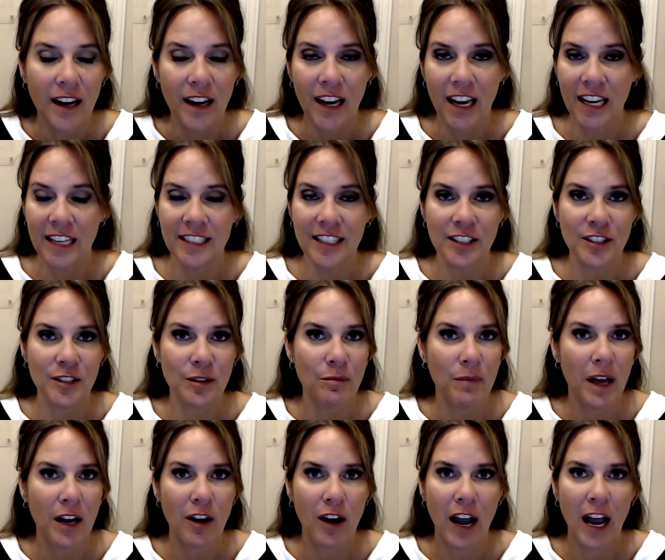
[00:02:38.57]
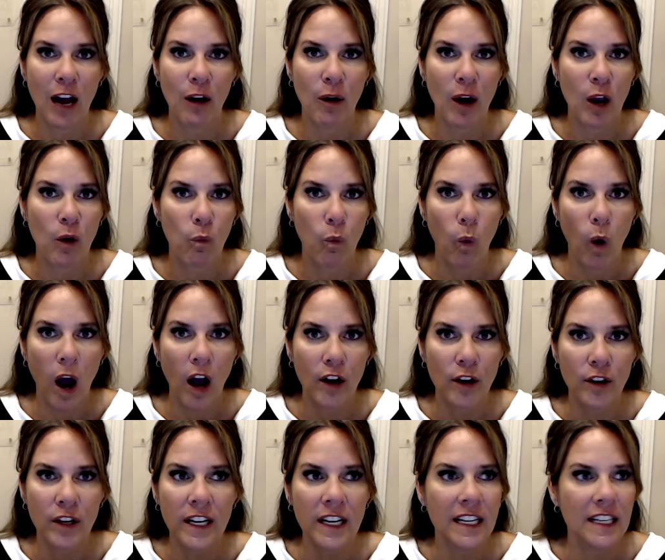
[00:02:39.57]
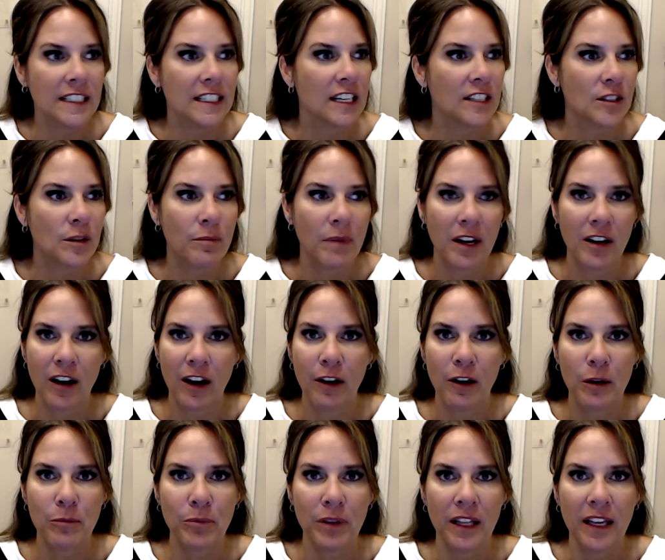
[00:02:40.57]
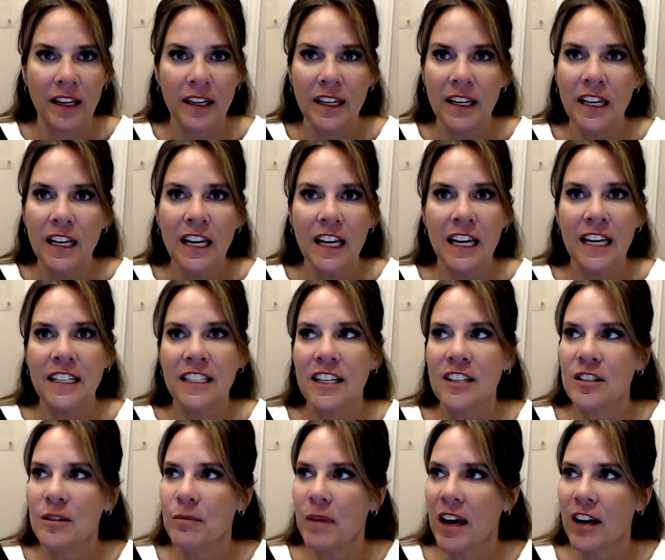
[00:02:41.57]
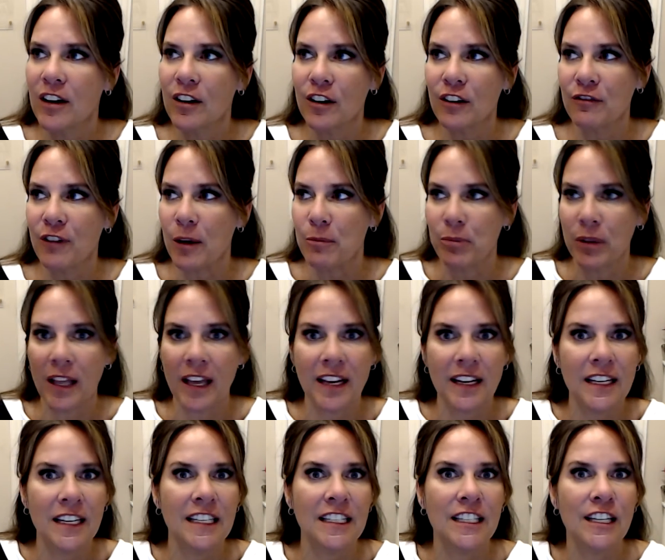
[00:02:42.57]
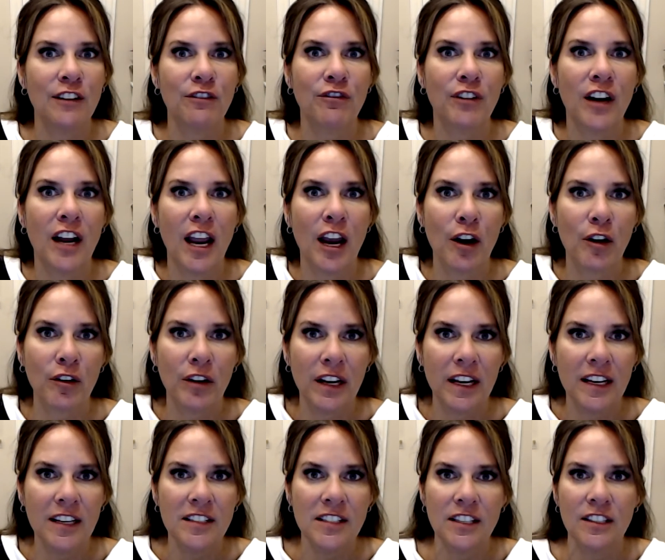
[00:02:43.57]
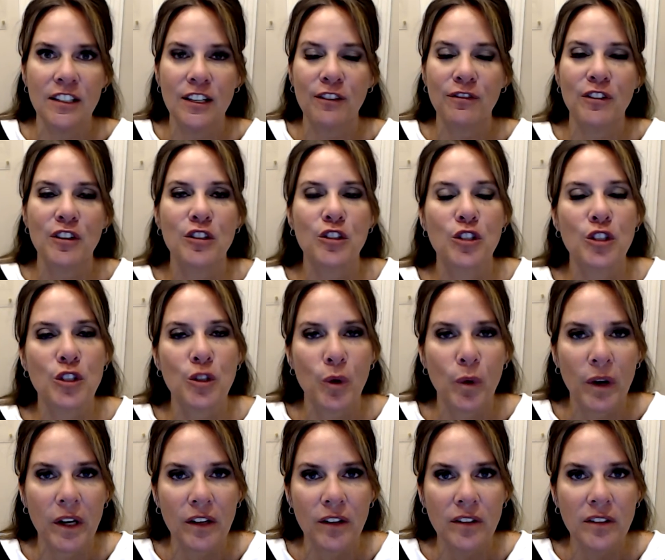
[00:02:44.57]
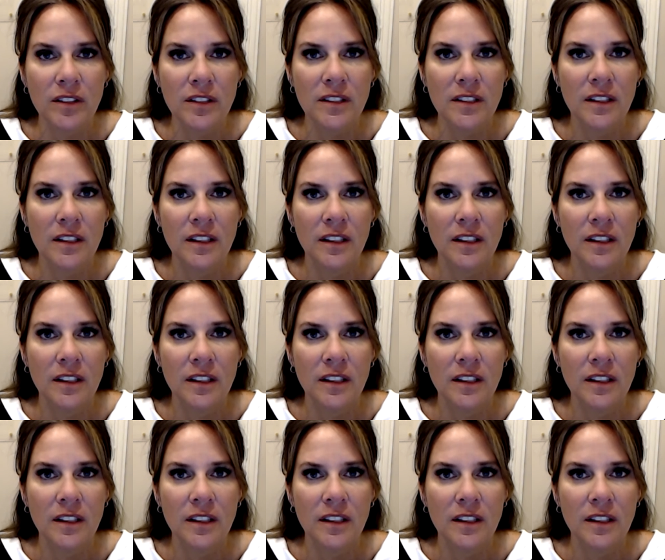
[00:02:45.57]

It doesn't matter how I water it. It doesn't matter how I plant it. It doesn't matter if I plant it in different areas, in different soils.